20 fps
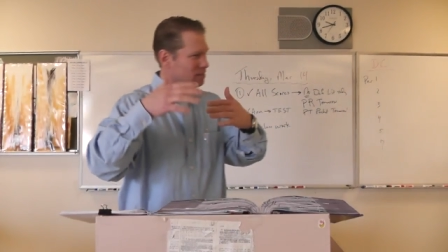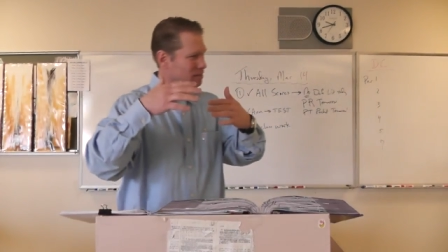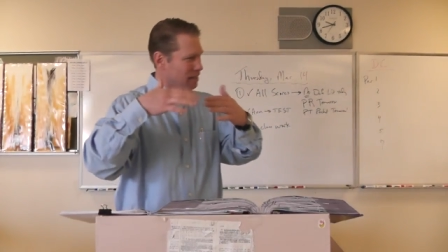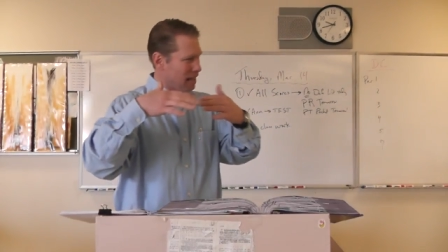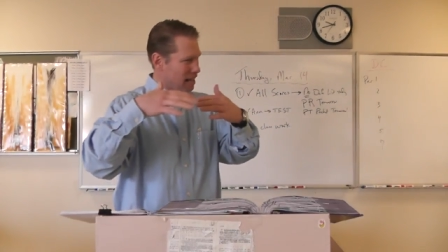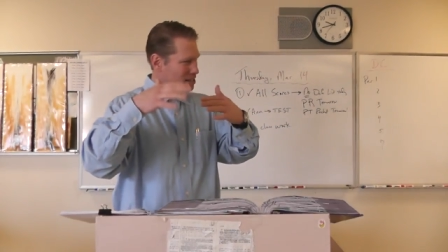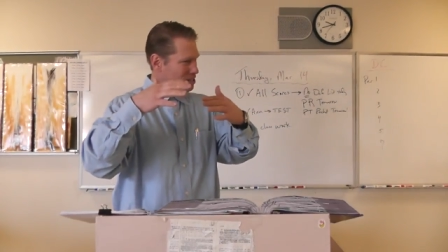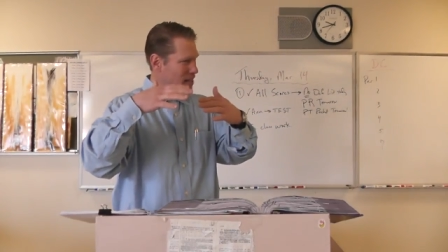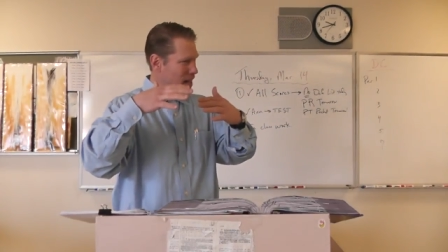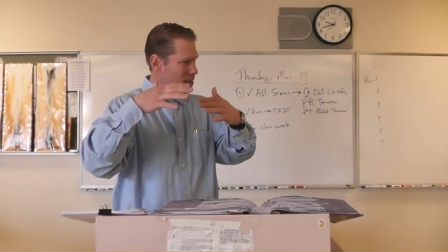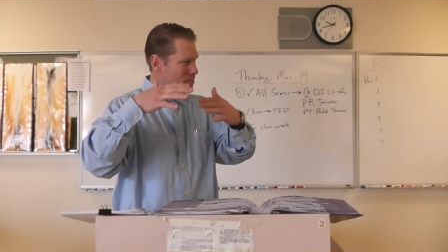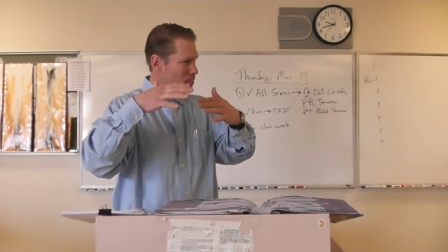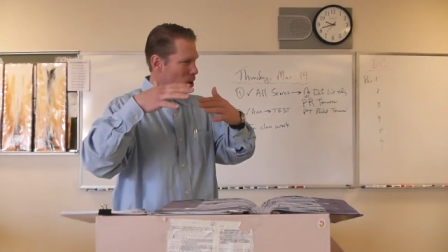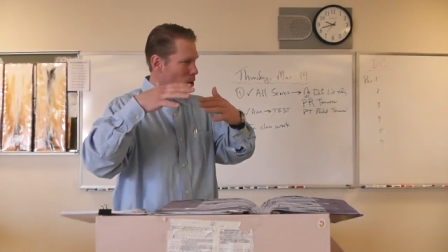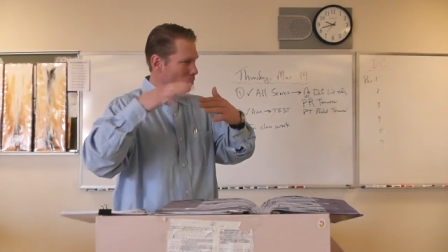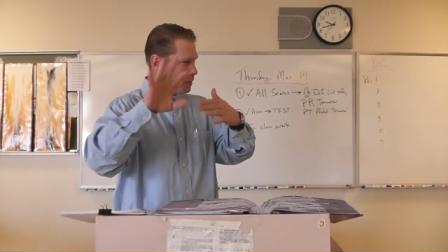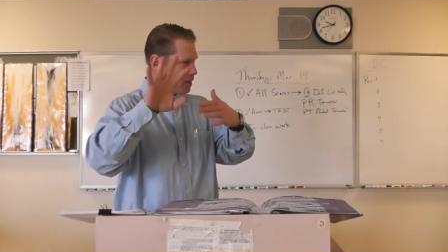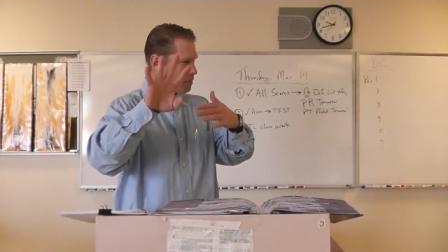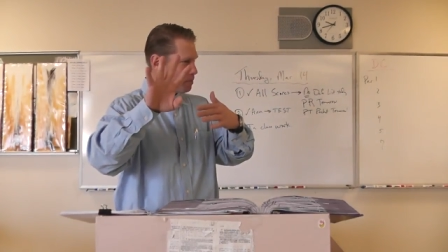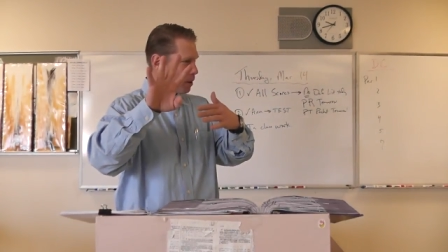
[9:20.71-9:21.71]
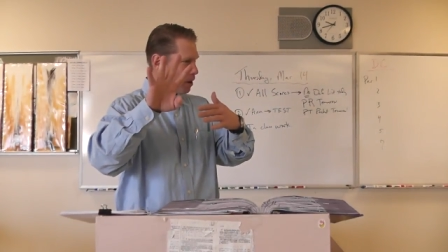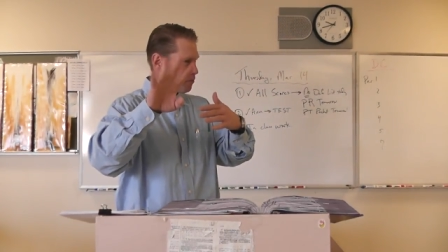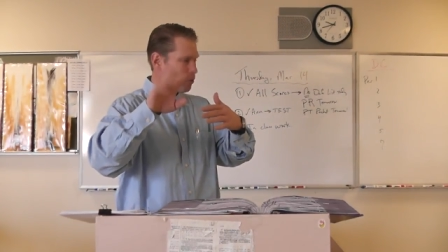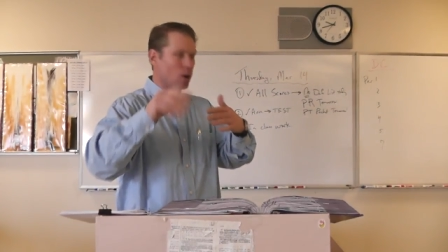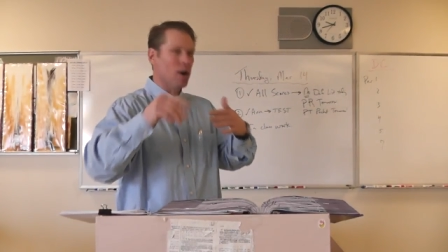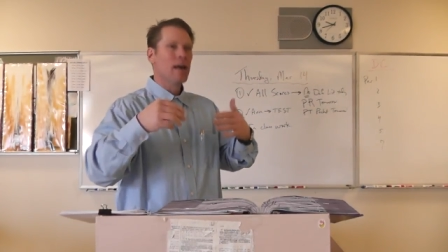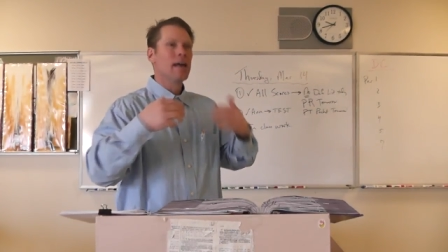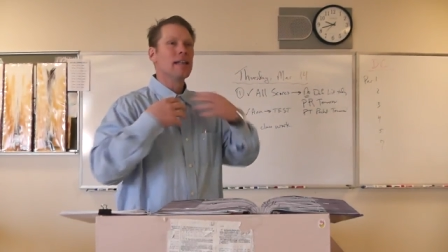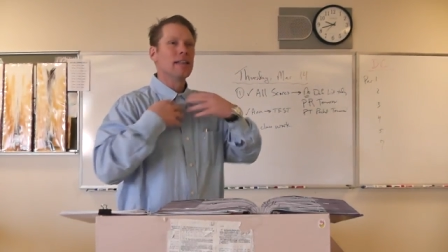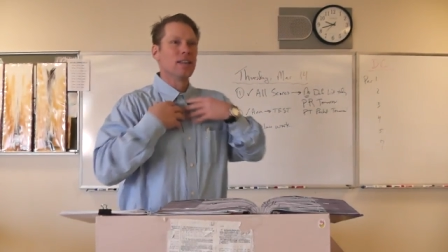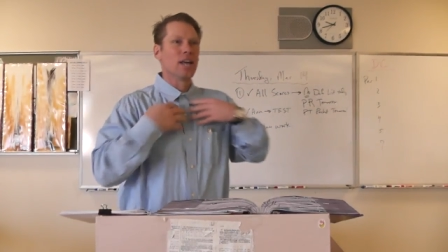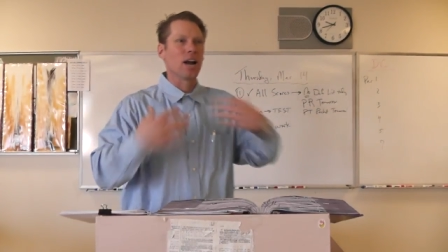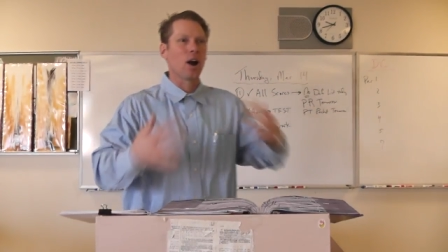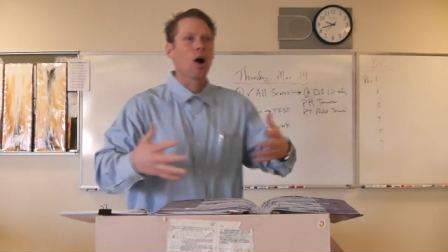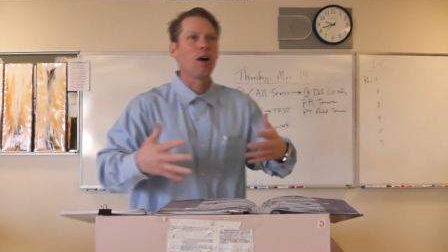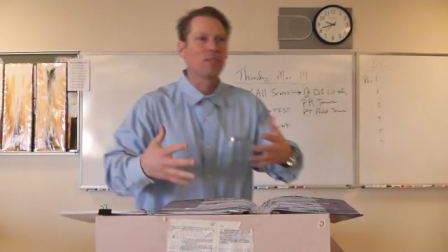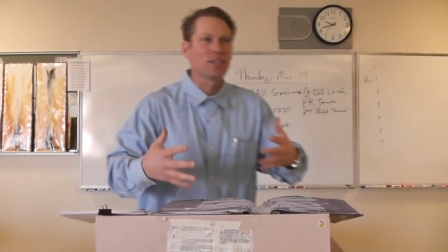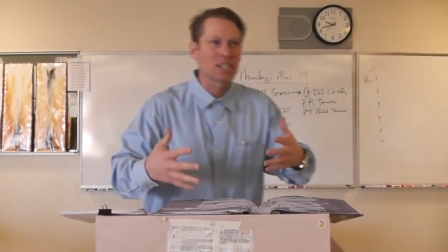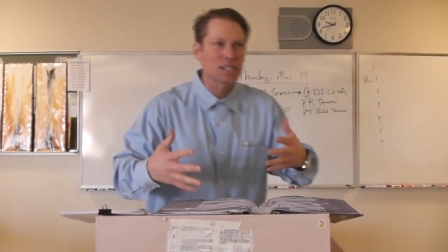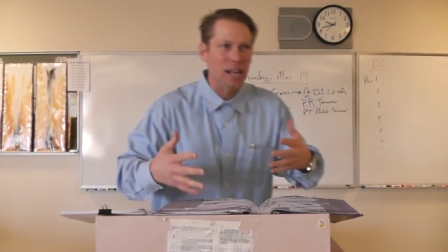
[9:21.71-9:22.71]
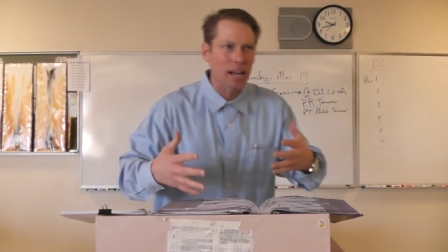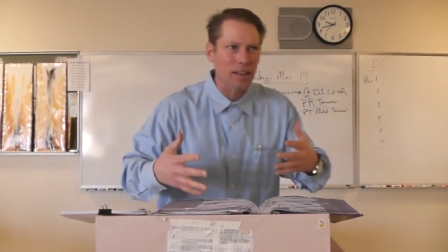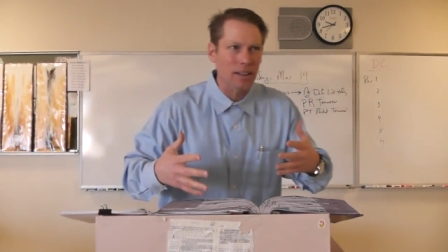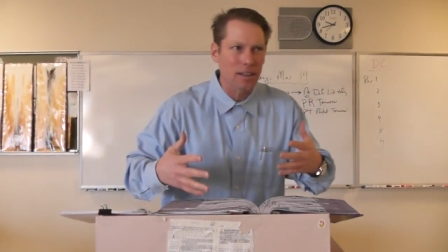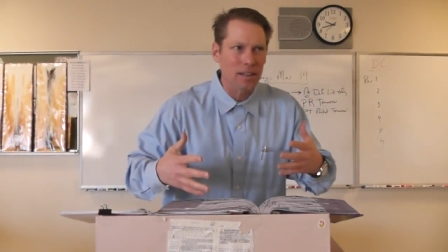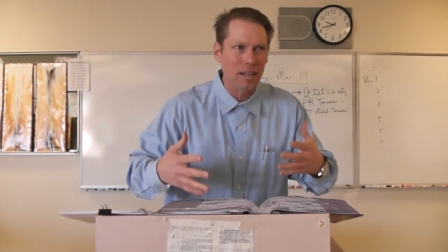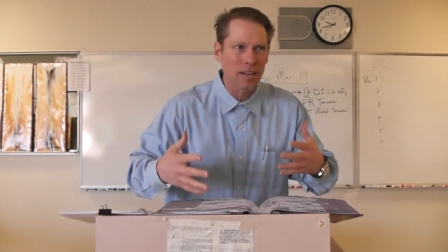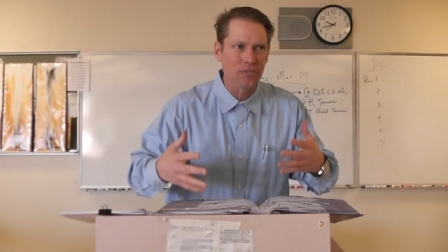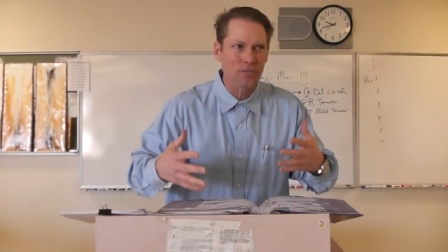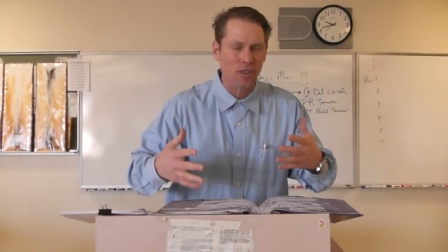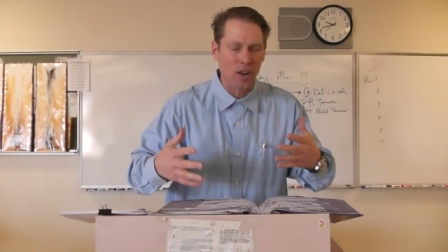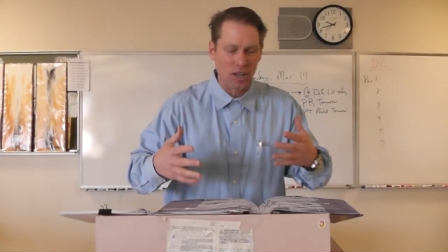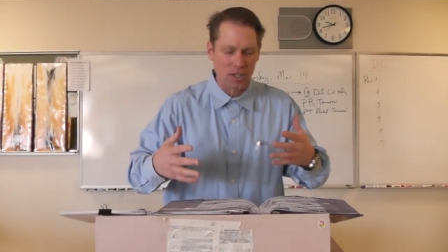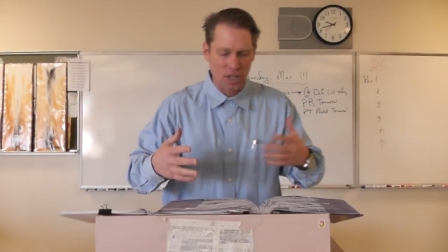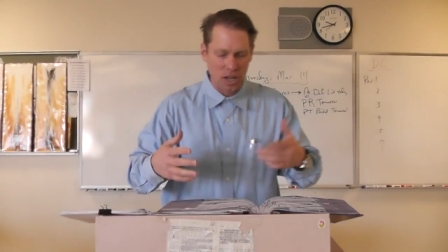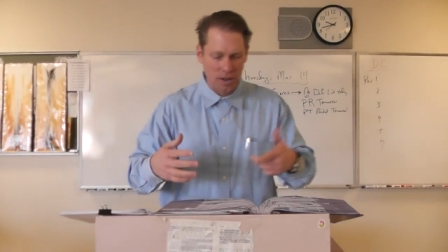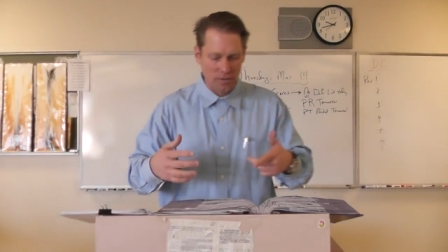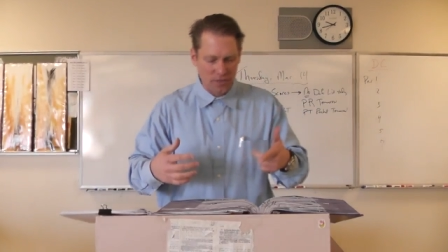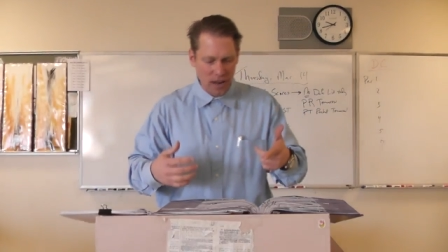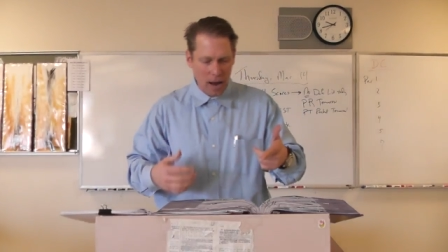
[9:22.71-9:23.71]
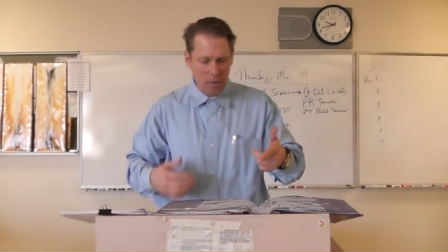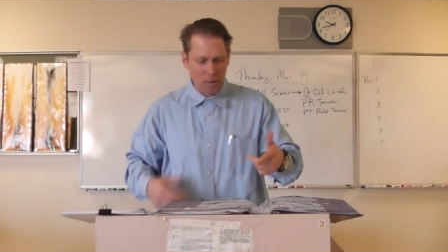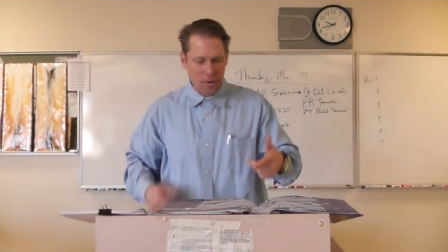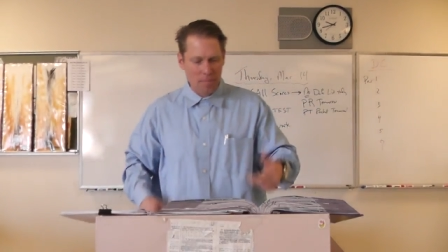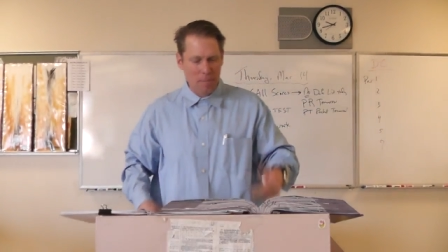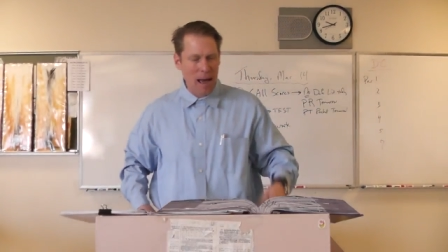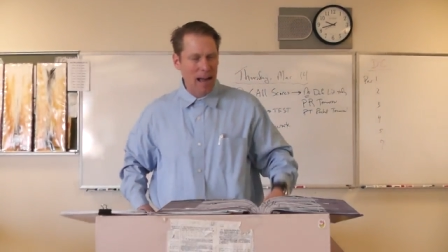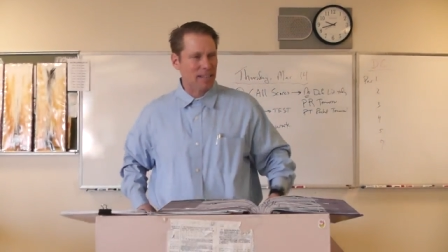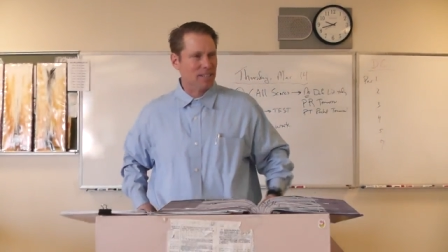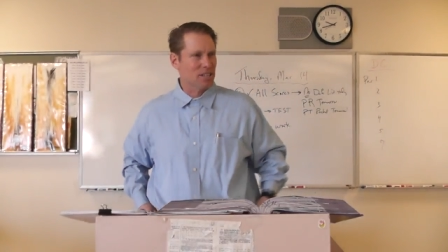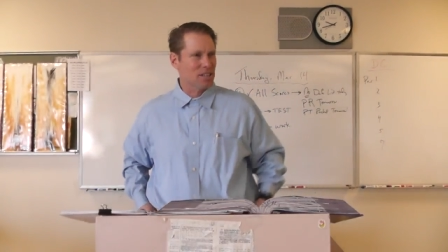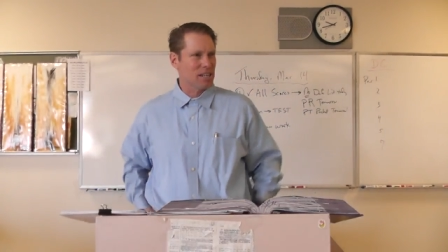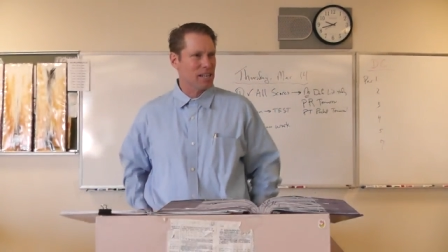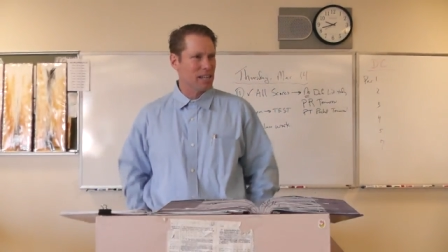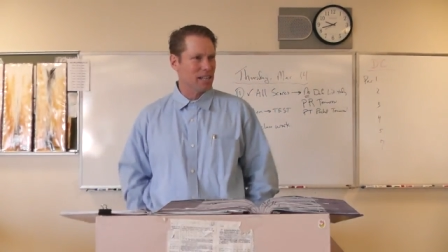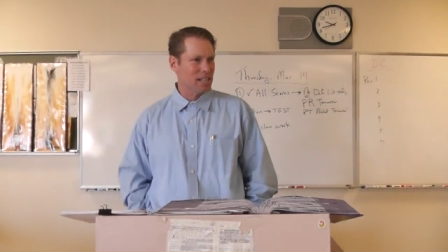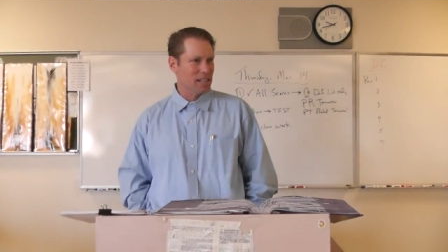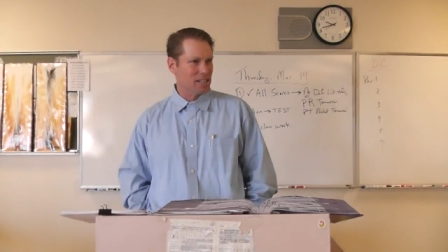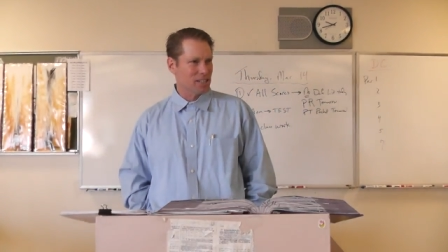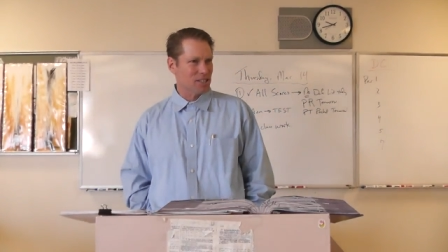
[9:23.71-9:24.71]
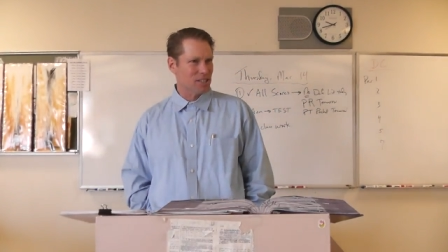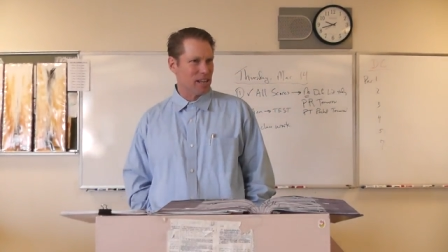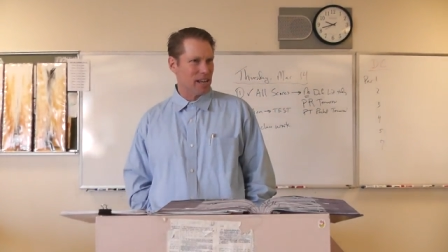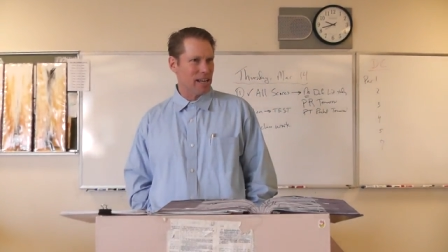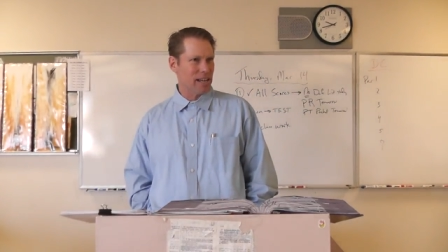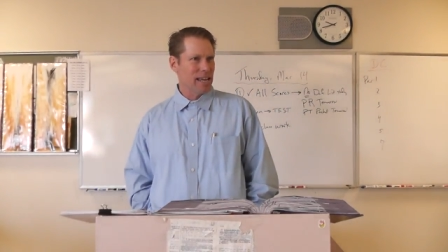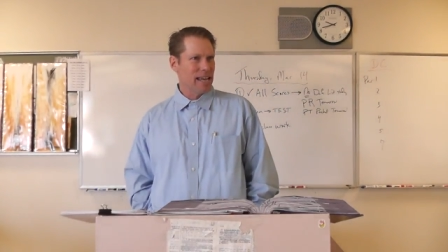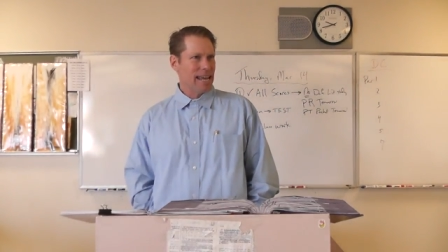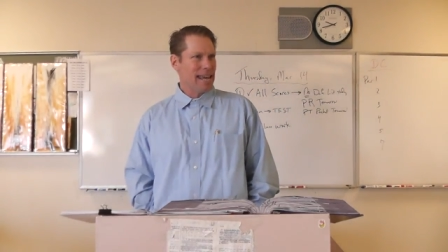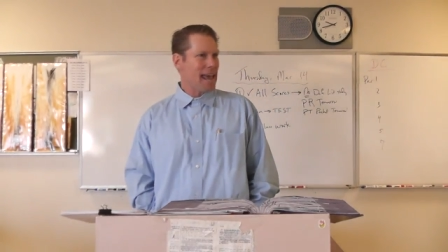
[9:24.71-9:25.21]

That's that moment in part four. Then all of a sudden it falls off. Now we're back to the end of this thing.